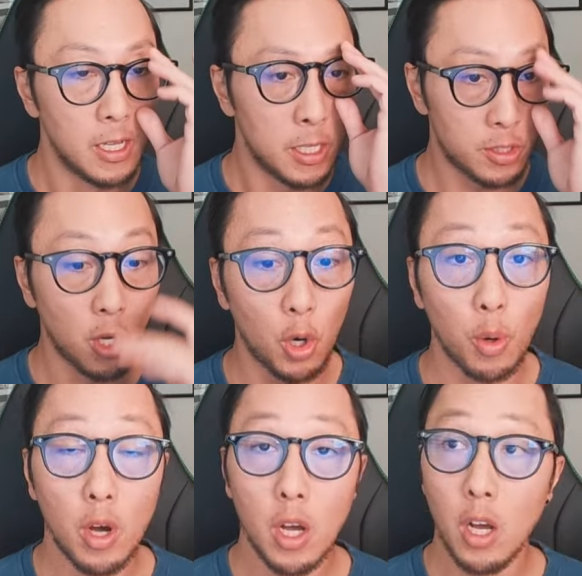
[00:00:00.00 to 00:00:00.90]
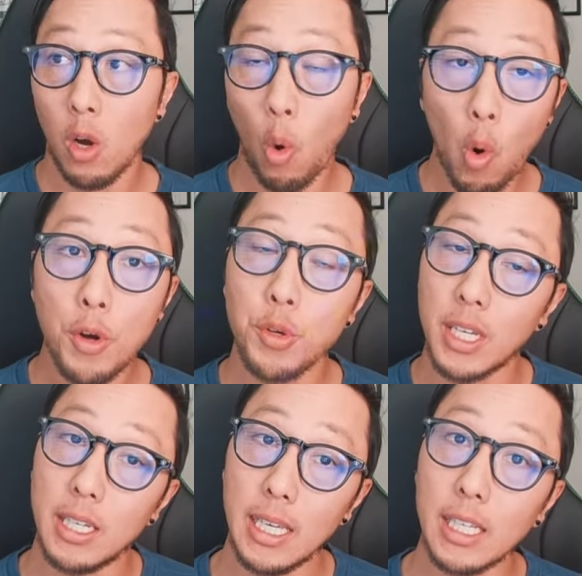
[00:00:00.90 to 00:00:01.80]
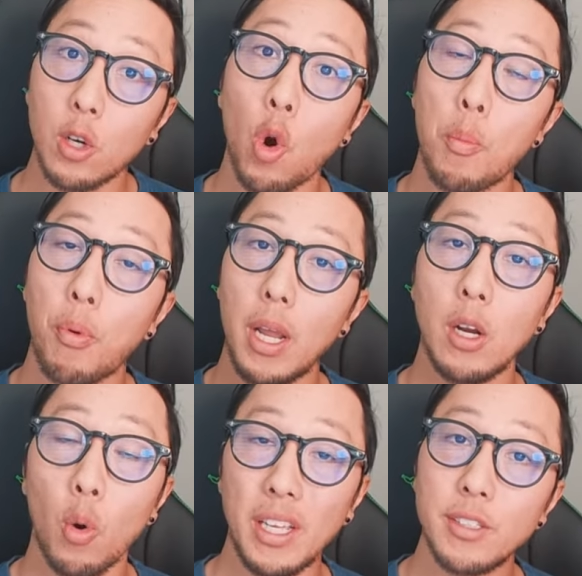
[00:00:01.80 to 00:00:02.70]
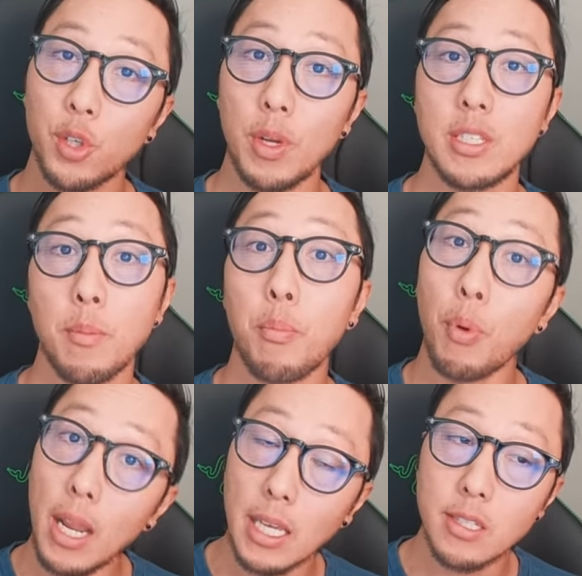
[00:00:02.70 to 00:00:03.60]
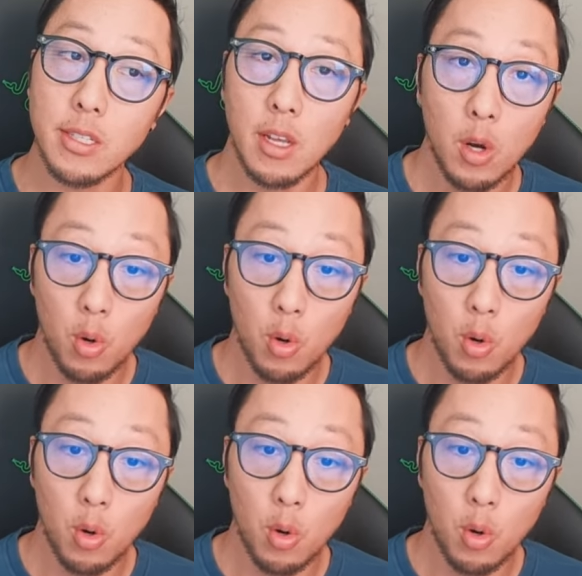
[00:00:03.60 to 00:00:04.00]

So, or you can incorporate or integrate some breaks